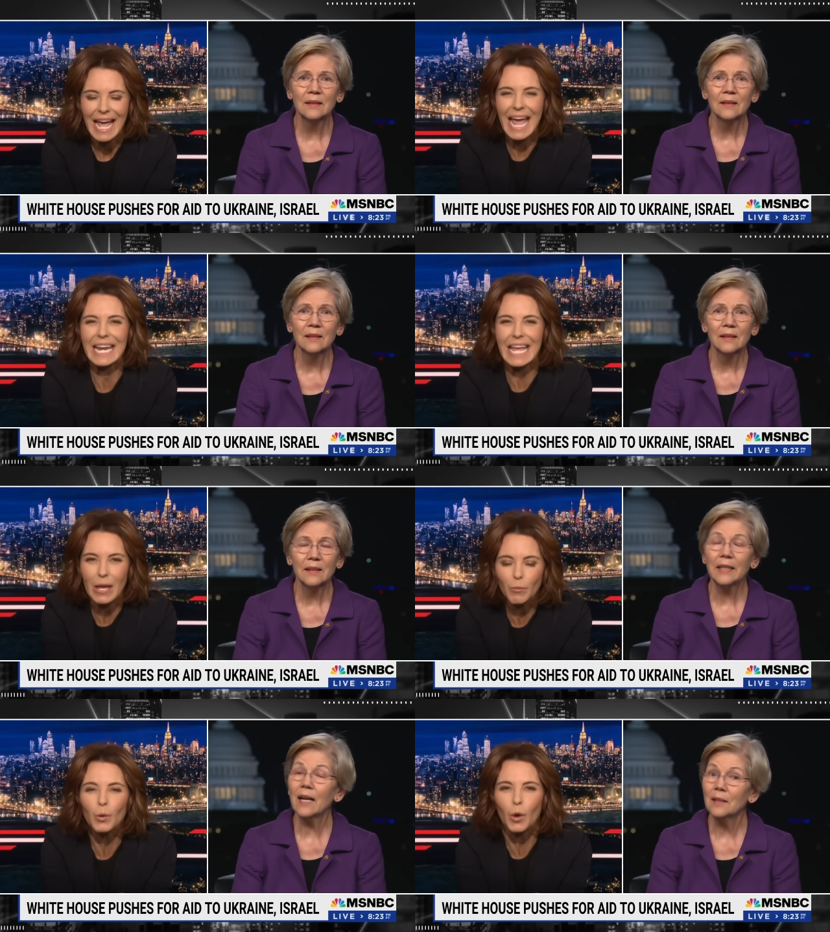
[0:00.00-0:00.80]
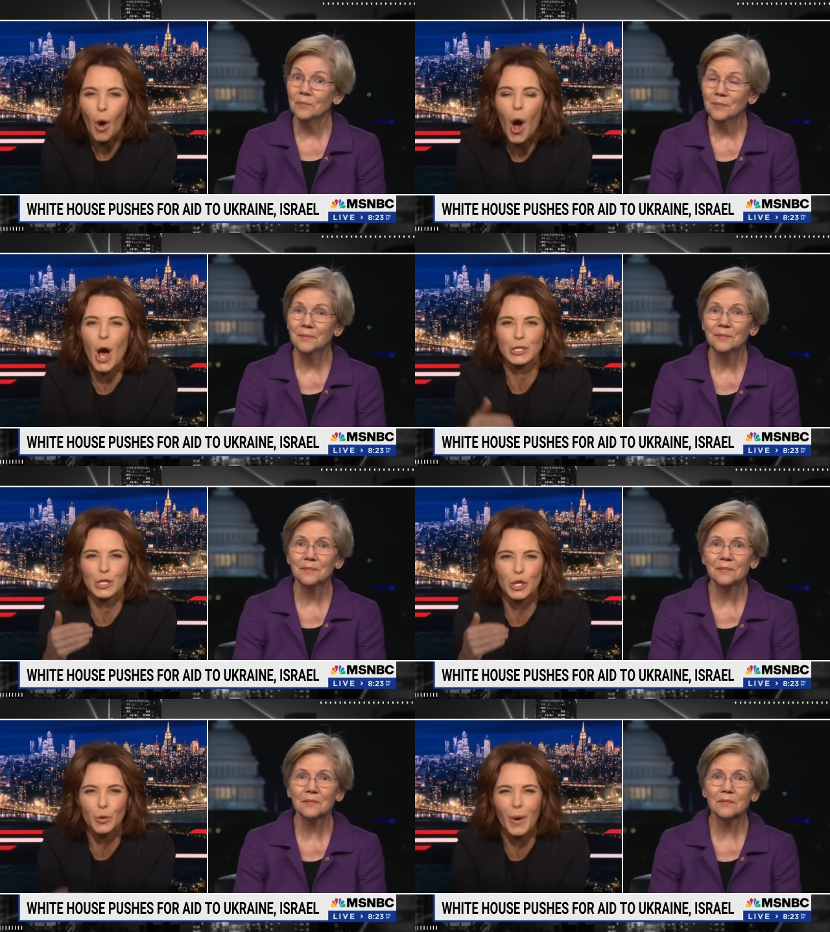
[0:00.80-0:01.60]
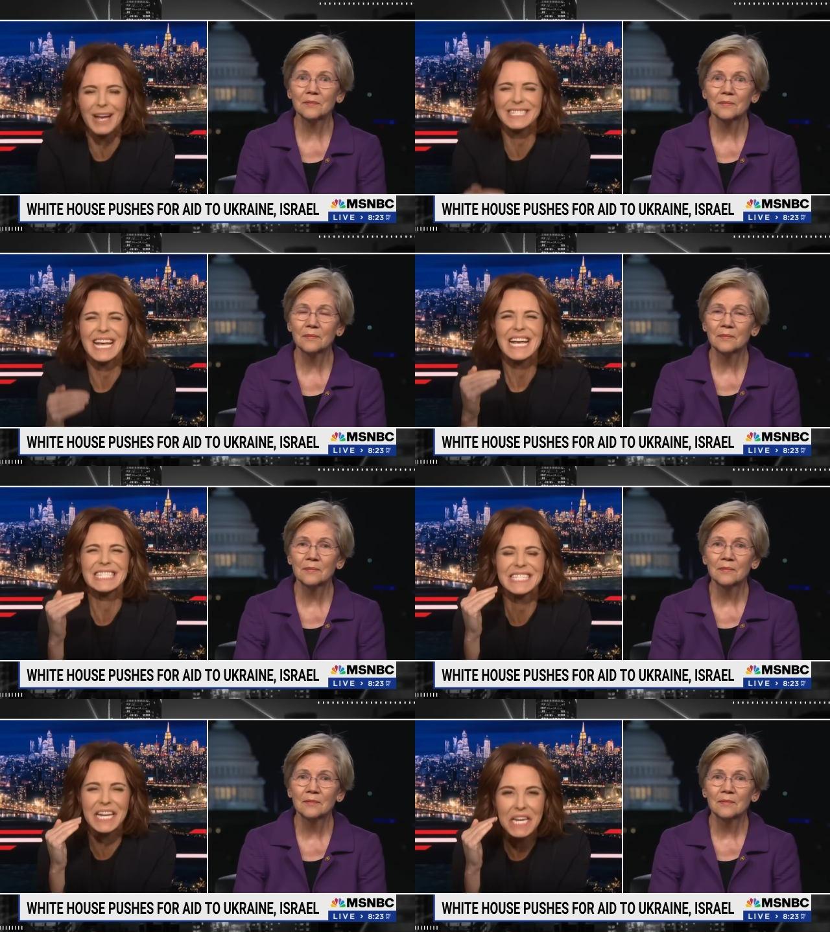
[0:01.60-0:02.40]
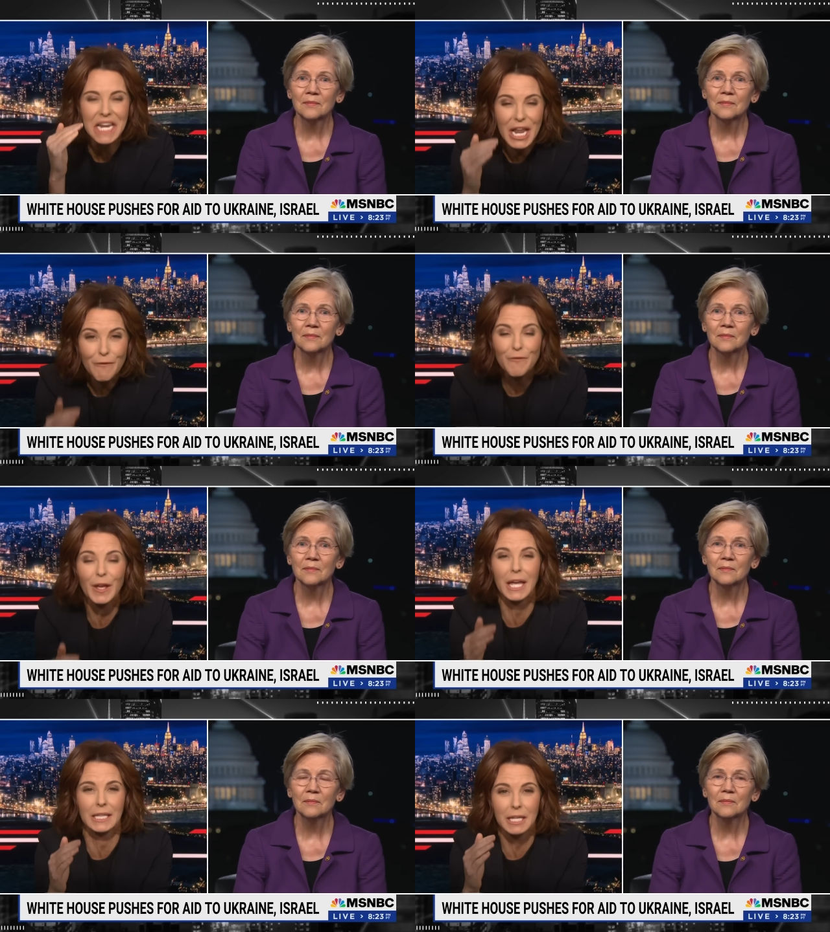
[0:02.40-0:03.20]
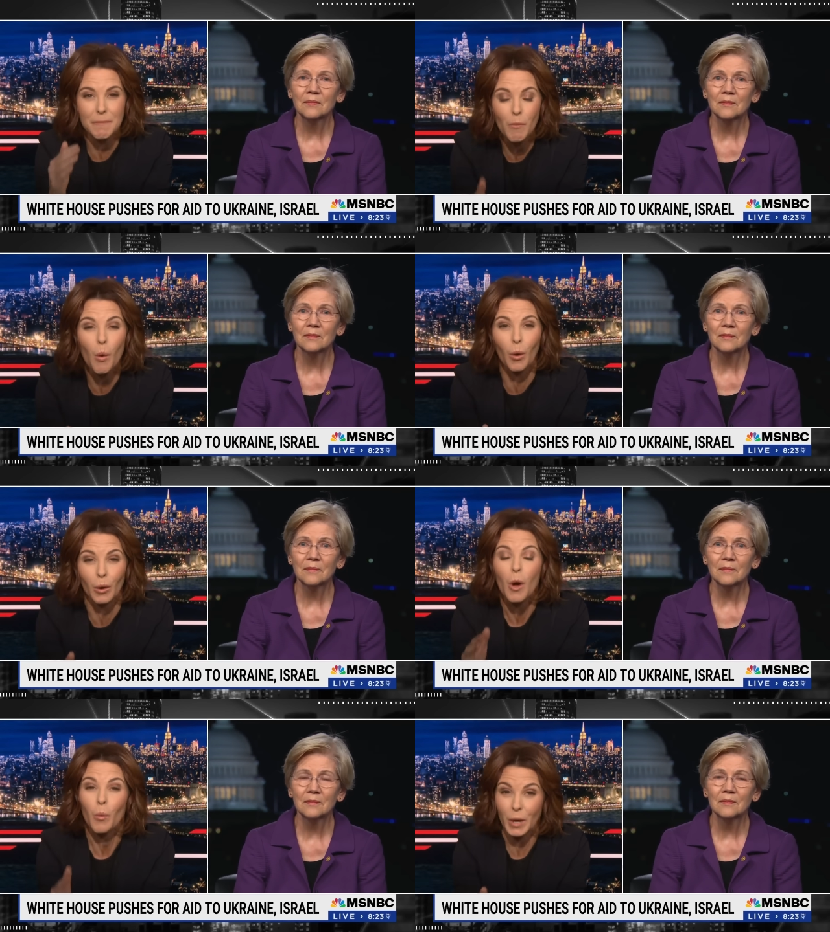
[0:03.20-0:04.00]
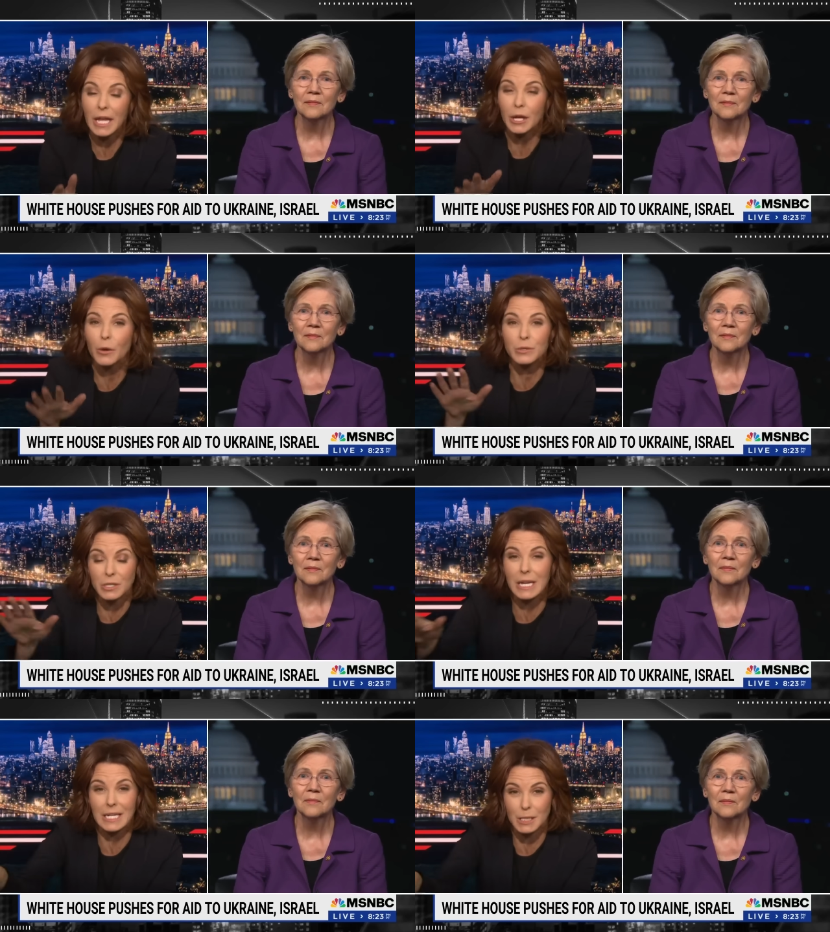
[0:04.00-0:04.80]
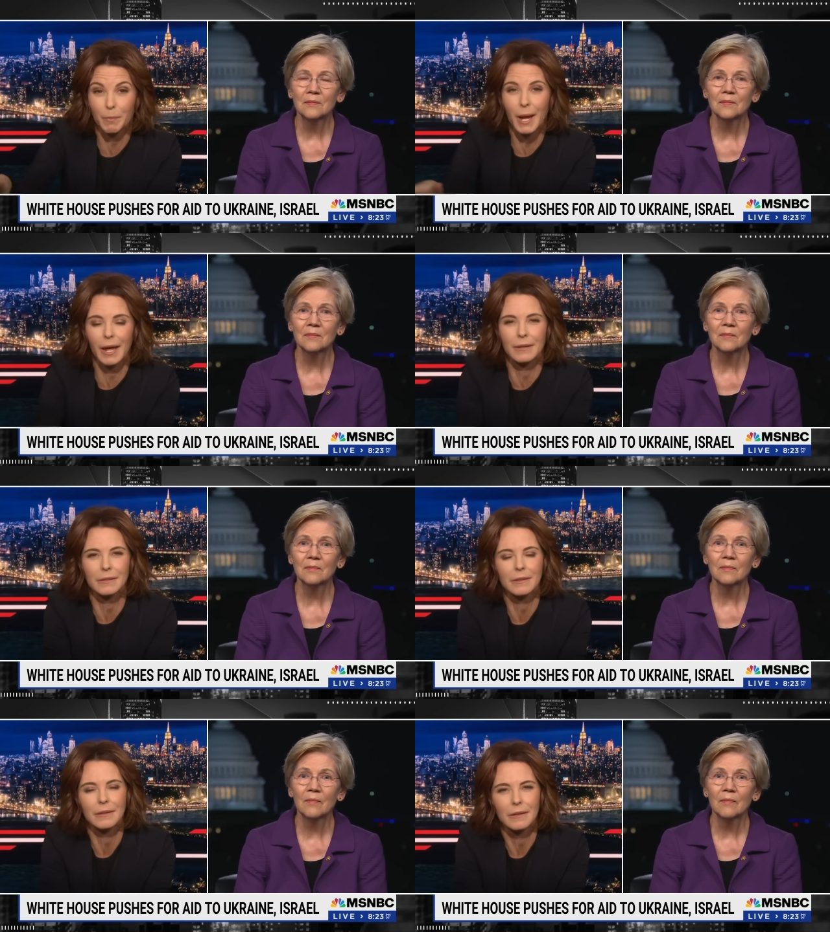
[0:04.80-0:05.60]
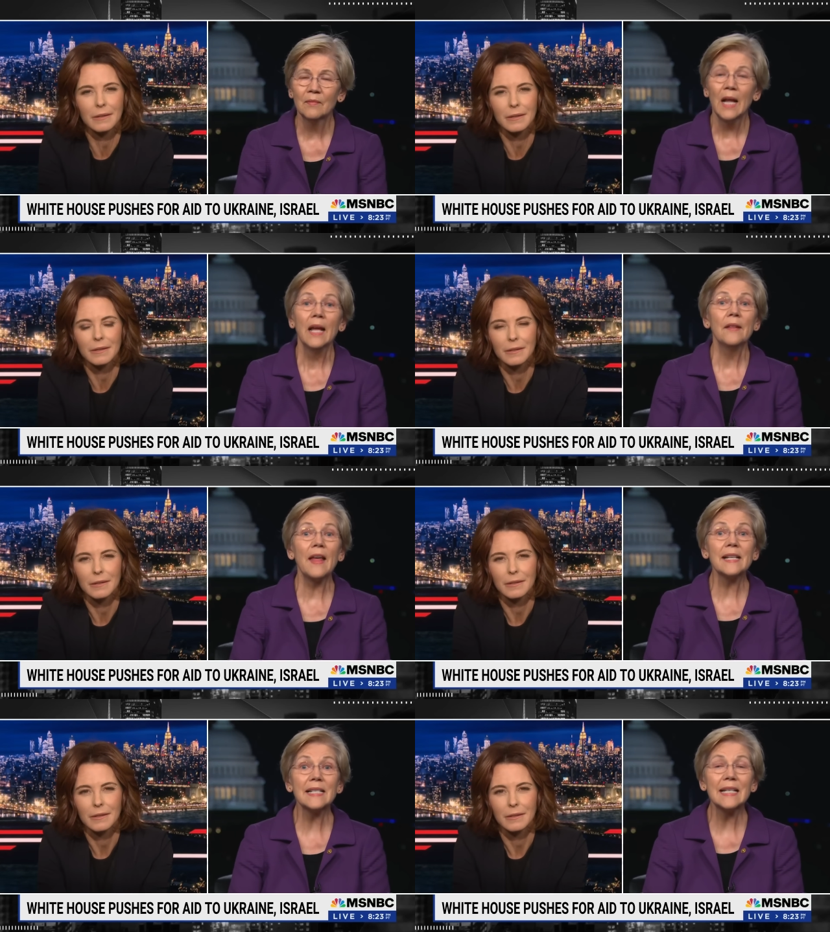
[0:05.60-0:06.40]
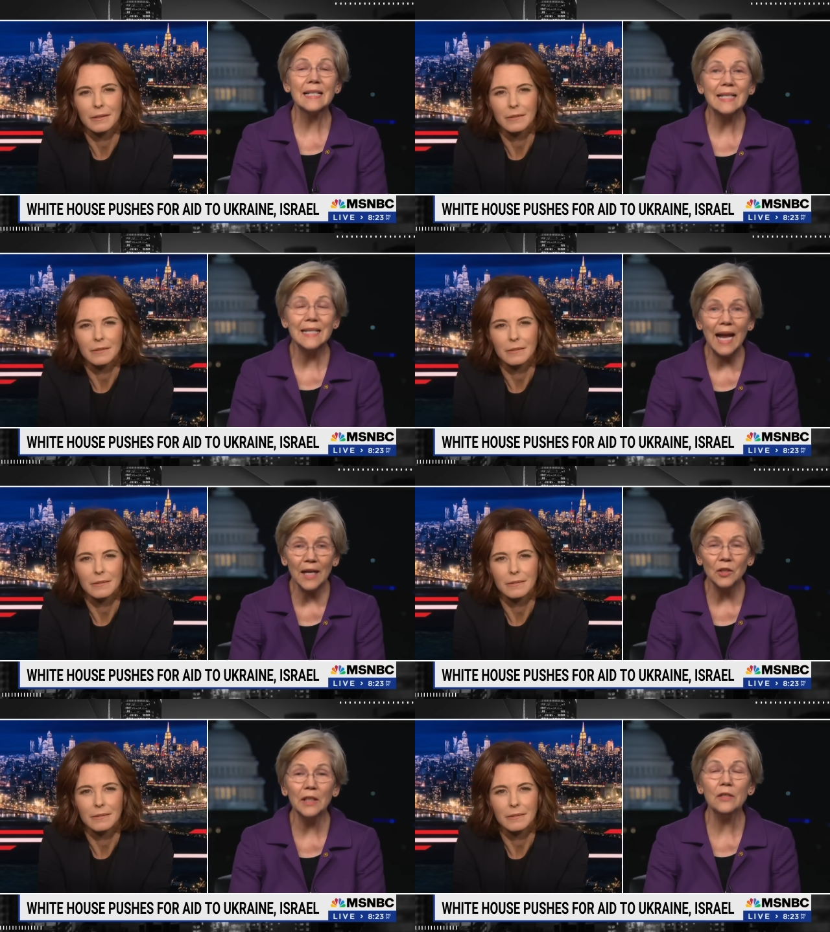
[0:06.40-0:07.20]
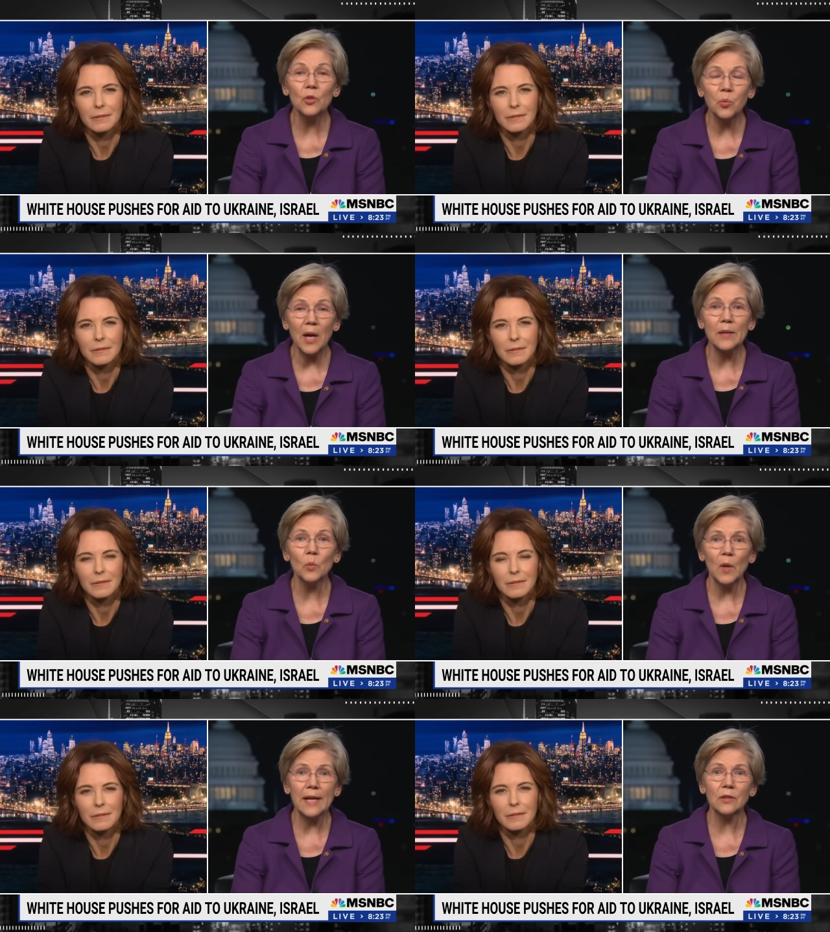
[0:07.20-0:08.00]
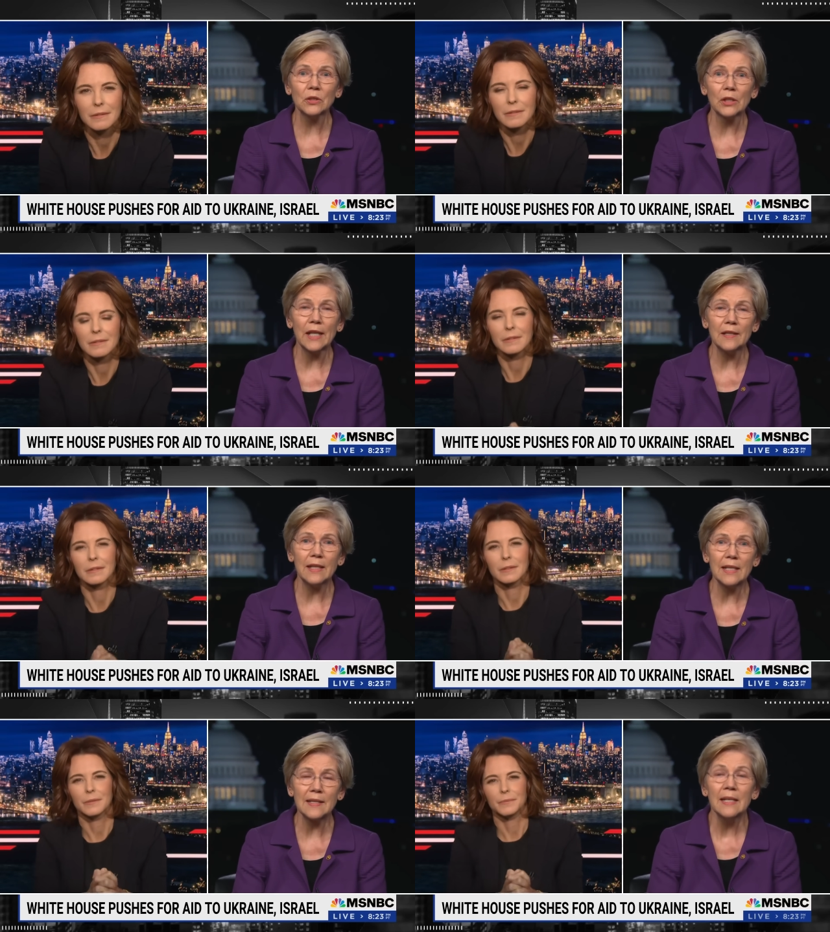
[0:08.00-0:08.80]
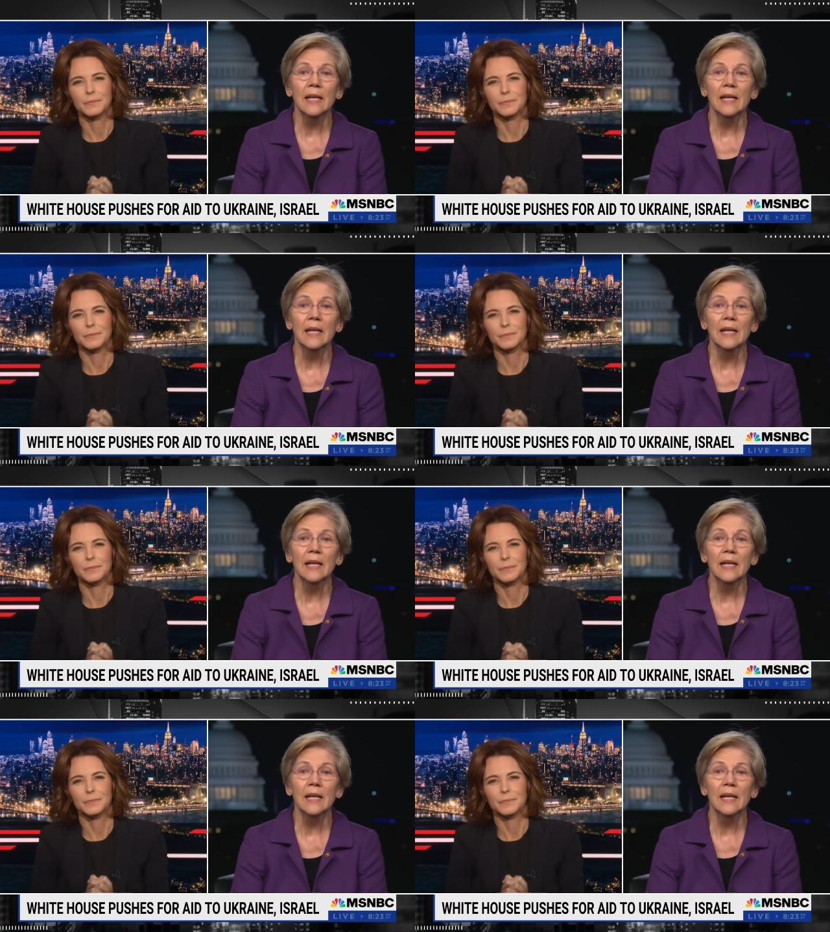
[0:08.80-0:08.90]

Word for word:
Speaker 1: and it will cost the U S significantly more when he goes to expand?
Speaker 2: That is exactly the right way to look at this.